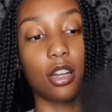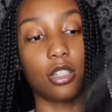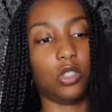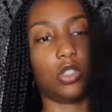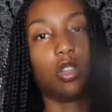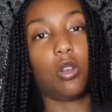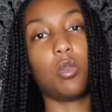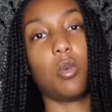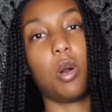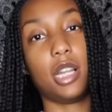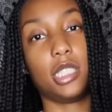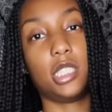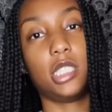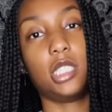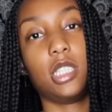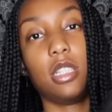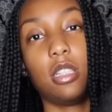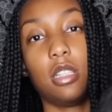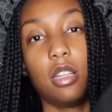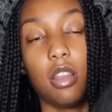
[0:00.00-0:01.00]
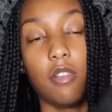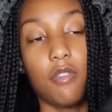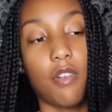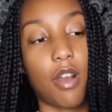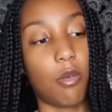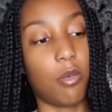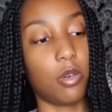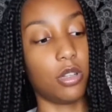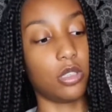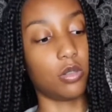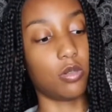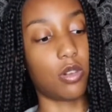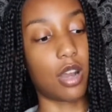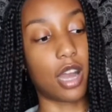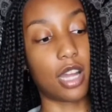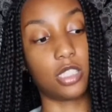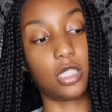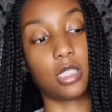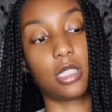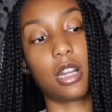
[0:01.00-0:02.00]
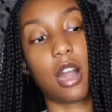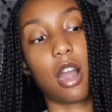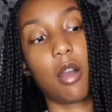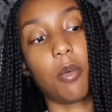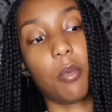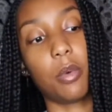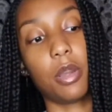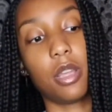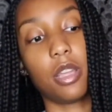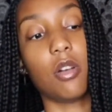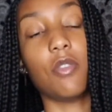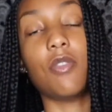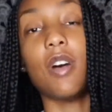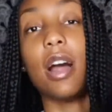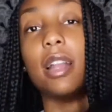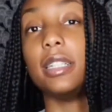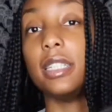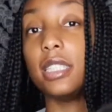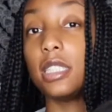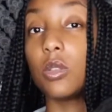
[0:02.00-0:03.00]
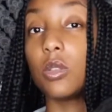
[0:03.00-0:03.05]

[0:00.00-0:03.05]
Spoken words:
you could wash it. If I want to wash it, I will. If I need to